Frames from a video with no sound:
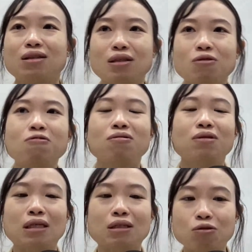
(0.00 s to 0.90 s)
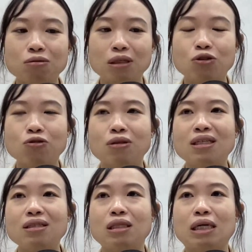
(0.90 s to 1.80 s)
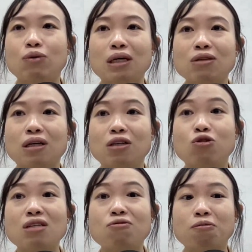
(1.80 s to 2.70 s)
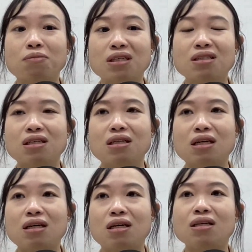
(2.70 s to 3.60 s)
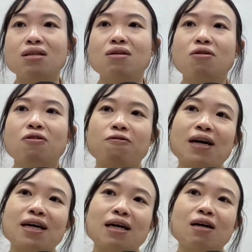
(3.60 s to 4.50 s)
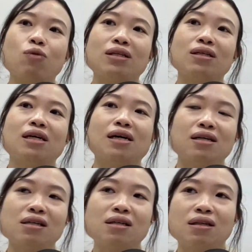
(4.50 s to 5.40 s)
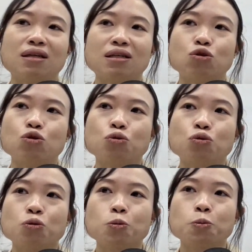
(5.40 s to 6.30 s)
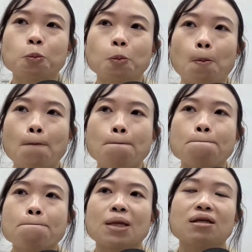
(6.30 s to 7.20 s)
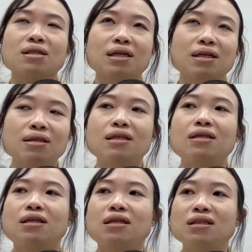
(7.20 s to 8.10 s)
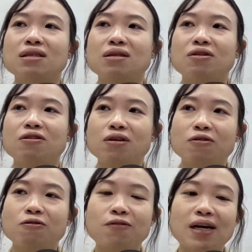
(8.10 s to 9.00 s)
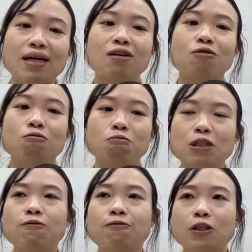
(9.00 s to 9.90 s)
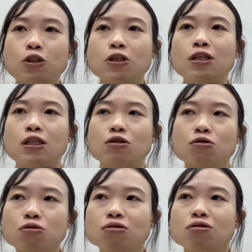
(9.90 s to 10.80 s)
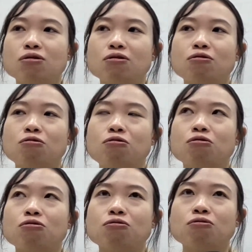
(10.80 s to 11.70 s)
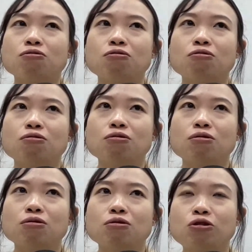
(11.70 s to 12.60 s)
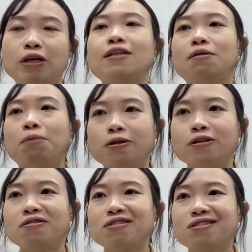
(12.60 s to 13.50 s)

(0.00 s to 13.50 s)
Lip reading: The two issue is that we want to address from this EDA is find out whether there are any data issue. Second thing is find out which feature is good to train the model.